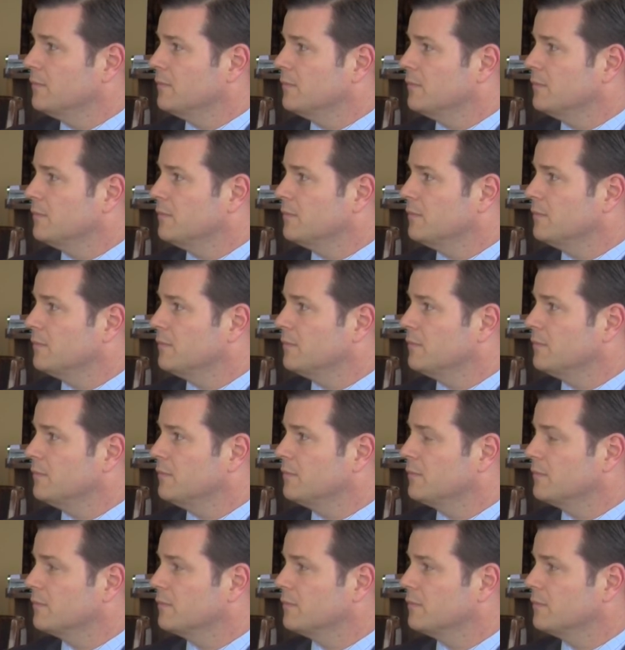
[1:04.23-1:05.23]

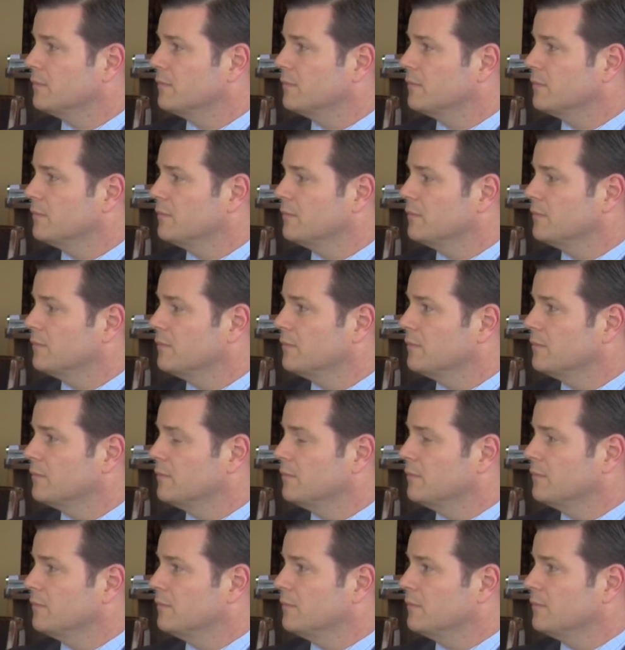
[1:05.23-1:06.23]

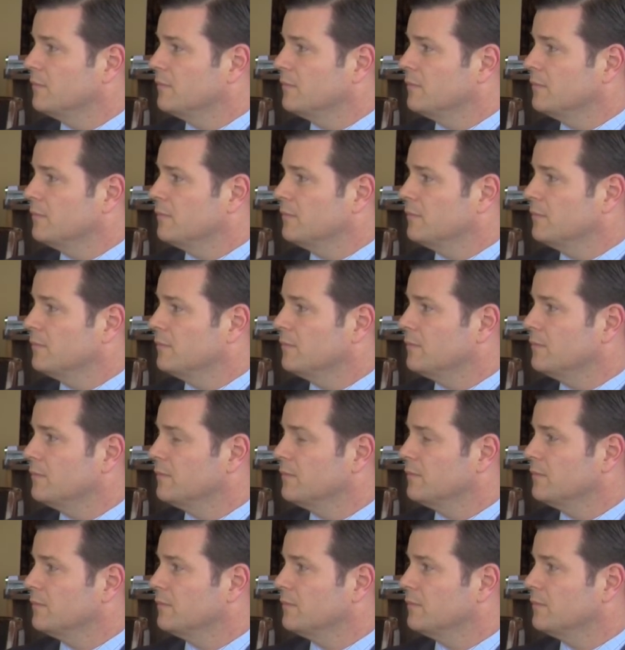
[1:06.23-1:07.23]

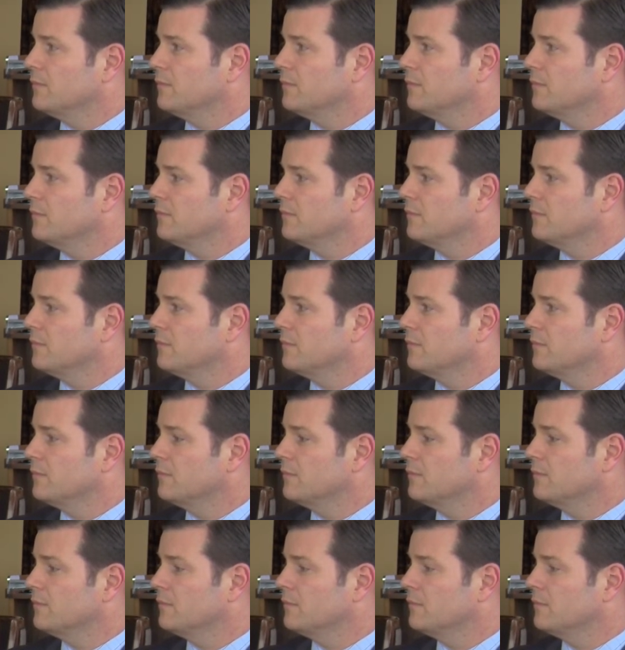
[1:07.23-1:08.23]

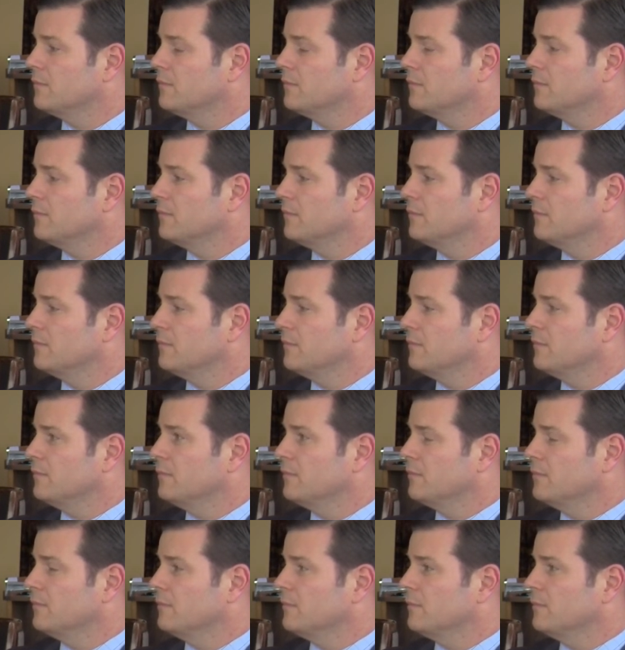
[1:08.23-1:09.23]

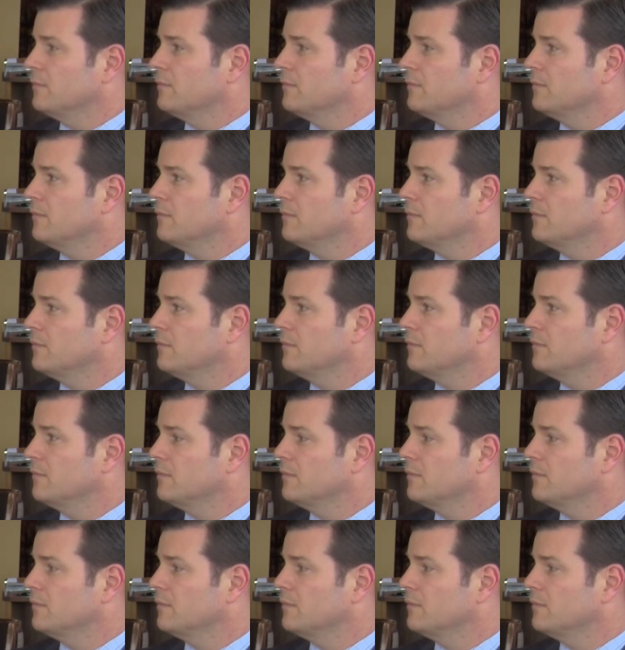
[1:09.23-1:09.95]
The person shown says nothing.